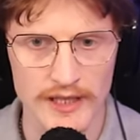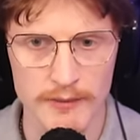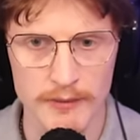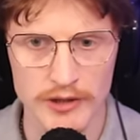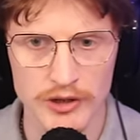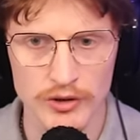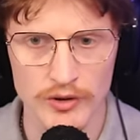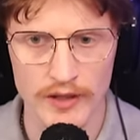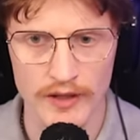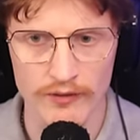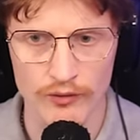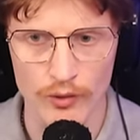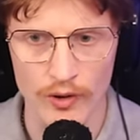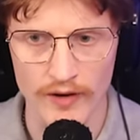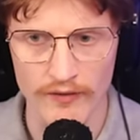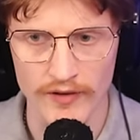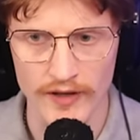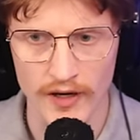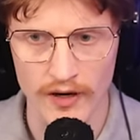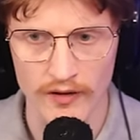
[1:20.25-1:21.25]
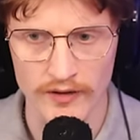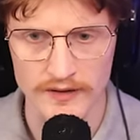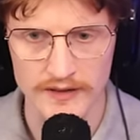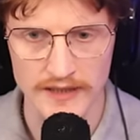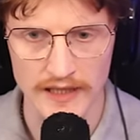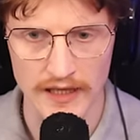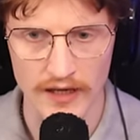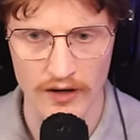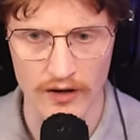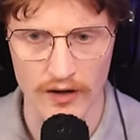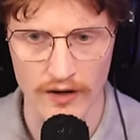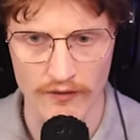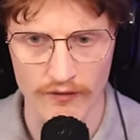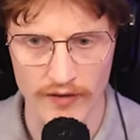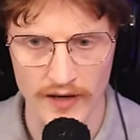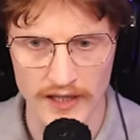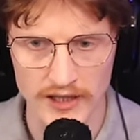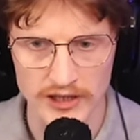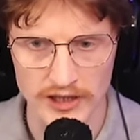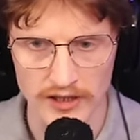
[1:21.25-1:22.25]
imagery of graphic content like
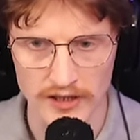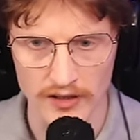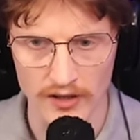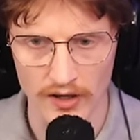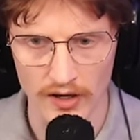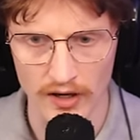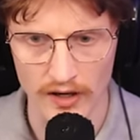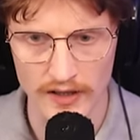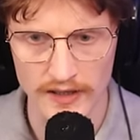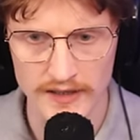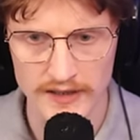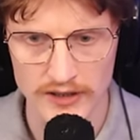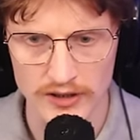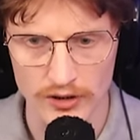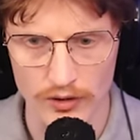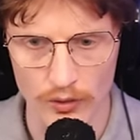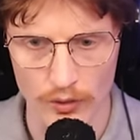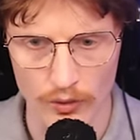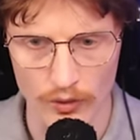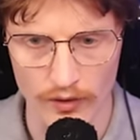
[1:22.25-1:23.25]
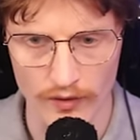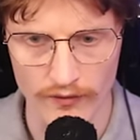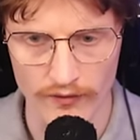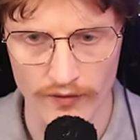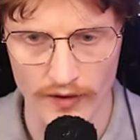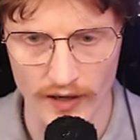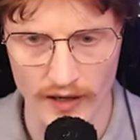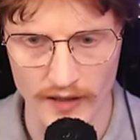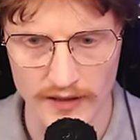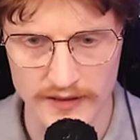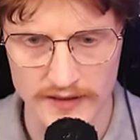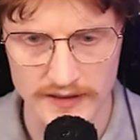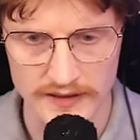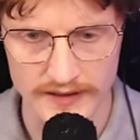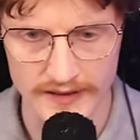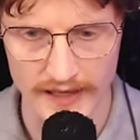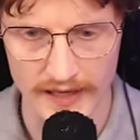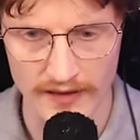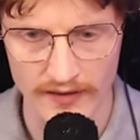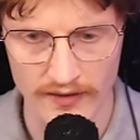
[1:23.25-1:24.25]
flashing lights, gore, violence,
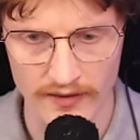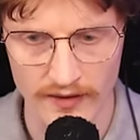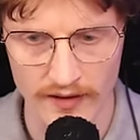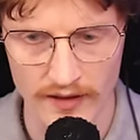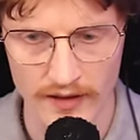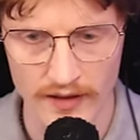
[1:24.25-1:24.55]
death.